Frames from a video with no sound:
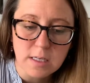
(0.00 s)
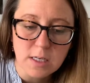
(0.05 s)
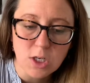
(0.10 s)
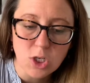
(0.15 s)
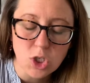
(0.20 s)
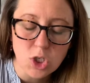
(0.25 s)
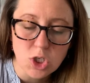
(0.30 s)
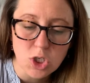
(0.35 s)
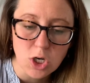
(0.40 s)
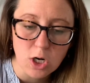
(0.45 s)

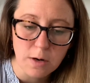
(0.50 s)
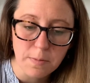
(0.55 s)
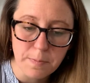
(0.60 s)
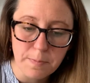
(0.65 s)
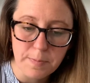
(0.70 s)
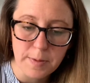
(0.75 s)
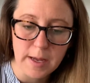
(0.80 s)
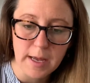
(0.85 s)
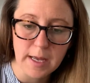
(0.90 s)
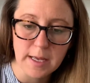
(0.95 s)

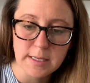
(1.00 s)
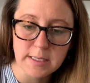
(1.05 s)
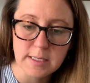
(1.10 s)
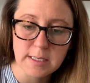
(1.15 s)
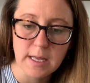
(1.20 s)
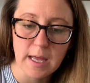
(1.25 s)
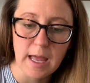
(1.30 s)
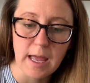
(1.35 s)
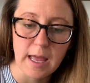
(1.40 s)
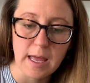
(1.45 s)
chirp
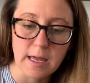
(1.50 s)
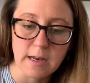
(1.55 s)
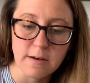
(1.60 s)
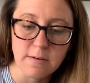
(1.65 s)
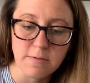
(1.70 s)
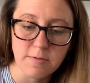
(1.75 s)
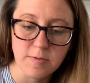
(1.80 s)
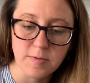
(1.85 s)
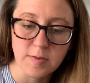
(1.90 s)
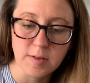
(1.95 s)
and
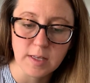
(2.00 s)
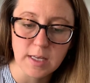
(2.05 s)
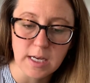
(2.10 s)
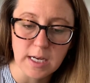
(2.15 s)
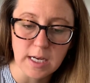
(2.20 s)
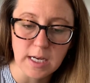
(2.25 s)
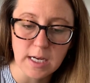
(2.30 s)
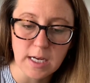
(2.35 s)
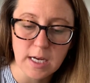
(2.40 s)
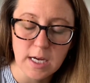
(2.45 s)

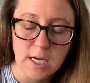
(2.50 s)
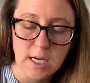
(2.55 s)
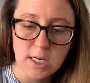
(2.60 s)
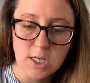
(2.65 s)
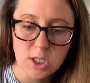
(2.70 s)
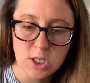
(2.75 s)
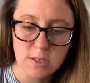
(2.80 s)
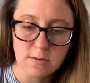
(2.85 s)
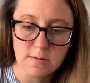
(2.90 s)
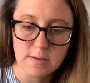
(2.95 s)
flee,
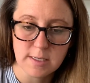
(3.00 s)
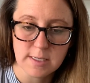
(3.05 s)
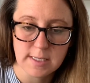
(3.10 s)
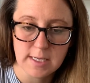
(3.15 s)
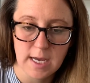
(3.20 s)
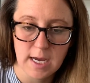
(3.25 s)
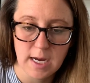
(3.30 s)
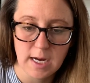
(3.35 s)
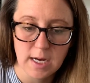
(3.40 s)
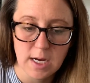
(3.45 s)
she was
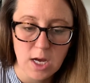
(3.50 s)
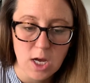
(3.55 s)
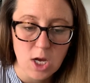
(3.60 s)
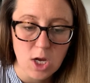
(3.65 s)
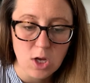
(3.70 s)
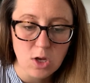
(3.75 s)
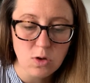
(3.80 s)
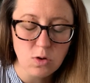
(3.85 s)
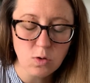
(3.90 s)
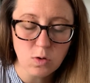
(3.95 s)
saying,
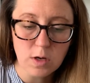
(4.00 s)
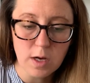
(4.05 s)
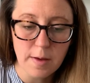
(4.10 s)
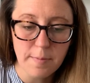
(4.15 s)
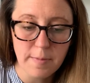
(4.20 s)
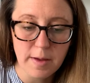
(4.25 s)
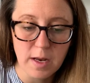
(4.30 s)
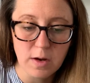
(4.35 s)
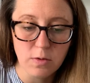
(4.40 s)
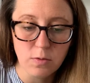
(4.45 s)
"You
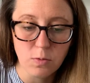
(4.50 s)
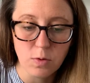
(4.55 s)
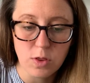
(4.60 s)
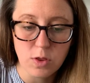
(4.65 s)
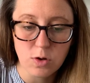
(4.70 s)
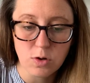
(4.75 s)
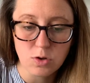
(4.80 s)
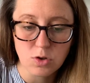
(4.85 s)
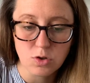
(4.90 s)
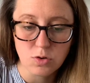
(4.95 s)
come in with
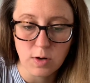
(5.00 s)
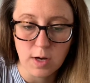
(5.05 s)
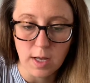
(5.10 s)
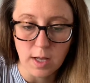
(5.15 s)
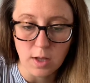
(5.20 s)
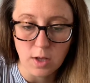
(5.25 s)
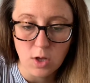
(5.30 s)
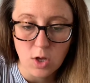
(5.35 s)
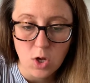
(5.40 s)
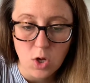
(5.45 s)
your
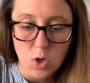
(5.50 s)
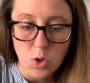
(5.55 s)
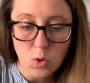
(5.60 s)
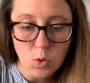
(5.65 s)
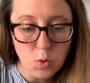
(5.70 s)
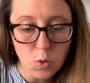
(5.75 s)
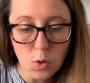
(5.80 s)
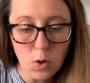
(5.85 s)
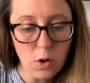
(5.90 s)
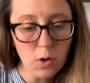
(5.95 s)
trill.
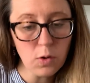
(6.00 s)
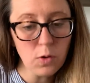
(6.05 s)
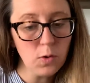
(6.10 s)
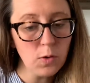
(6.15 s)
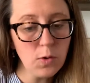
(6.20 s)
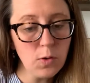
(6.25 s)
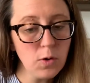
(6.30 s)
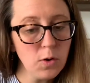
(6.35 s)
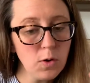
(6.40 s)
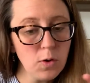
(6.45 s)

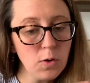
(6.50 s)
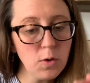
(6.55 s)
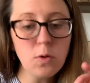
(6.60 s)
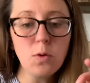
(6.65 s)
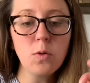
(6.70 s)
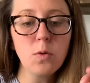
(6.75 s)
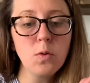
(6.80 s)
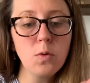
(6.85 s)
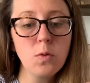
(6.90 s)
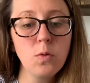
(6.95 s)

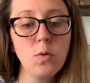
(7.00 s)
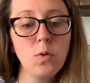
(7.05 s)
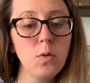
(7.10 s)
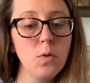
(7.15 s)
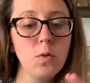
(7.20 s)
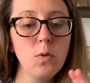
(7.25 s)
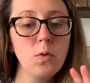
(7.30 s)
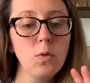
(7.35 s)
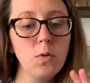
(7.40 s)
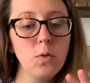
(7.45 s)

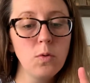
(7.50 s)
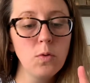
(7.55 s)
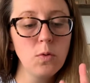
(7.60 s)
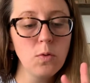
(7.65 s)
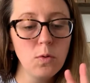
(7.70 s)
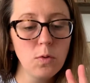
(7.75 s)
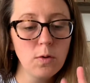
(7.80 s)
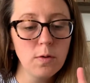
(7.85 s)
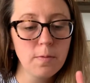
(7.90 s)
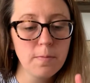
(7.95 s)

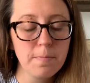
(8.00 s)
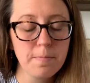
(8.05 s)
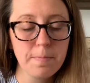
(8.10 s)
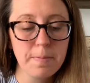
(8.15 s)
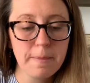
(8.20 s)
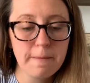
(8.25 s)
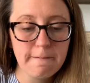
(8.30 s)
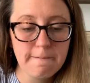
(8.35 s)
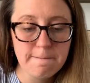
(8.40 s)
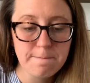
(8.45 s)
Doo-doo-doo-doo-doo.
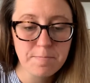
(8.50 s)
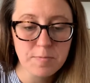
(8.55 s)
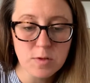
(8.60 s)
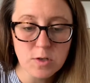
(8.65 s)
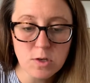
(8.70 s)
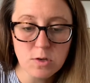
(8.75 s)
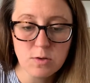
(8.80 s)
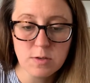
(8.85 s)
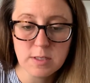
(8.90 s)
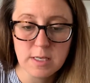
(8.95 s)
Do
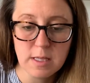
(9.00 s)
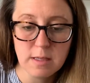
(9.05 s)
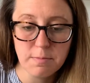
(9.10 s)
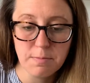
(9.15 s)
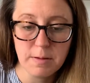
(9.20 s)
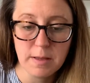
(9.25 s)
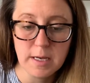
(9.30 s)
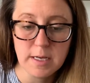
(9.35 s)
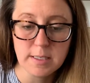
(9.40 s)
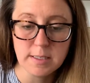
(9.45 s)
you see the
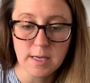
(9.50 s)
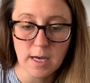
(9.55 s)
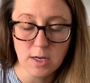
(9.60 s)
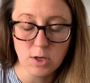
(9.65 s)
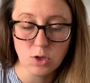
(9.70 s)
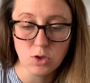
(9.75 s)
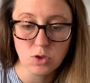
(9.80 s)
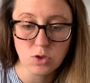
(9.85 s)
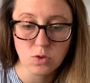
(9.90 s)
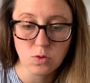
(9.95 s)
place on
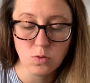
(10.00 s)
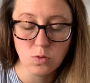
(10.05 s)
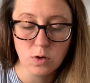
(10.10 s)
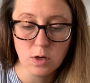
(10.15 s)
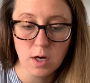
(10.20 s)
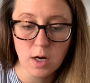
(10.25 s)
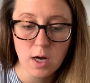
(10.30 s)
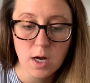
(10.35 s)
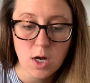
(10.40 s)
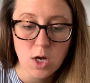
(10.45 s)
your
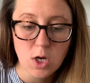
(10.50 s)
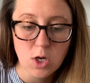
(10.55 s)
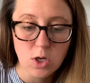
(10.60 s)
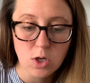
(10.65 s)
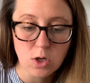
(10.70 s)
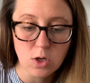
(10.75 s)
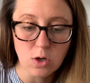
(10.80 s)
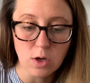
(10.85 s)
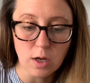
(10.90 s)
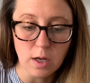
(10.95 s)
score?
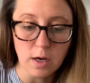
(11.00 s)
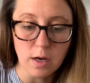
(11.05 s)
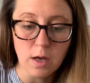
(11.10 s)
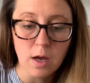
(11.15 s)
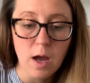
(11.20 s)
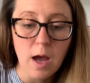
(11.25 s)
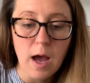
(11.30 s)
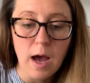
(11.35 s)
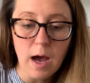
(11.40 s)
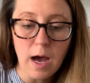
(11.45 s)
Good.
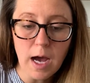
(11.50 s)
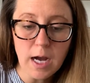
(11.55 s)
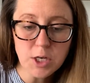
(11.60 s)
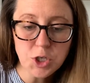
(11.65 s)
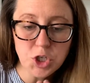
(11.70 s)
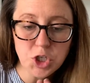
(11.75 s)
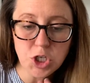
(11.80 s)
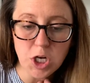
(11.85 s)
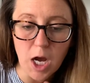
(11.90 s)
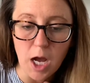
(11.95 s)
Ah,
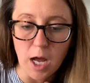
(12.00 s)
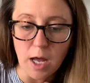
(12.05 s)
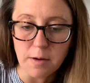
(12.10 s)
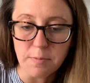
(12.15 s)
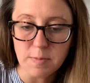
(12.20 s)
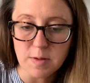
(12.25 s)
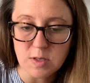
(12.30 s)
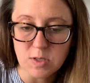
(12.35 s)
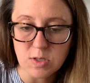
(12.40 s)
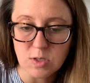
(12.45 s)
John,"
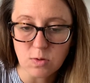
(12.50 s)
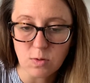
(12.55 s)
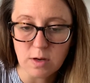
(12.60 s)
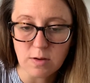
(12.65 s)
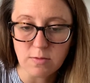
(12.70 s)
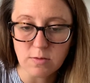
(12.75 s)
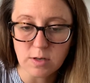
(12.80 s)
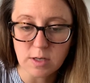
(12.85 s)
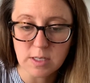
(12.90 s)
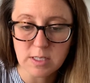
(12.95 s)
Mrs.
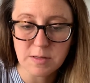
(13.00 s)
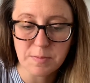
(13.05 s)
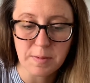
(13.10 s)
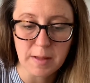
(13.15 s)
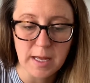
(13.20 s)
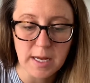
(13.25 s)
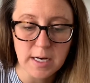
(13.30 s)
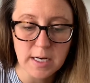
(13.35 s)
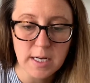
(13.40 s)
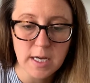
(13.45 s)
Quaver
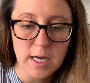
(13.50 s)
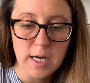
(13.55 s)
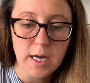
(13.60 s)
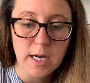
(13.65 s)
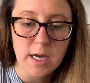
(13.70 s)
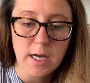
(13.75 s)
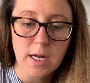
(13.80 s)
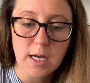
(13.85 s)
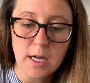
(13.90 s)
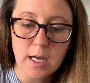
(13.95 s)

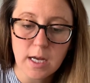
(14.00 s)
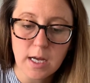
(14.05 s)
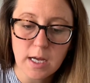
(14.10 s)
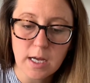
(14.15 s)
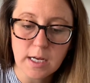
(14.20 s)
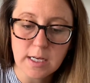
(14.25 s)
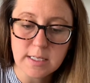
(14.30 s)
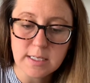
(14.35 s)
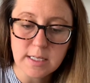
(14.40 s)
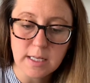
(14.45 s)

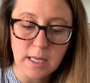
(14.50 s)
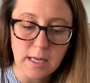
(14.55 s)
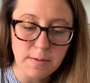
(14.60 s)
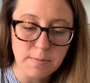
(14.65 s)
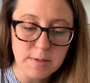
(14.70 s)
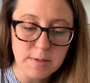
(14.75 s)
exclaimed,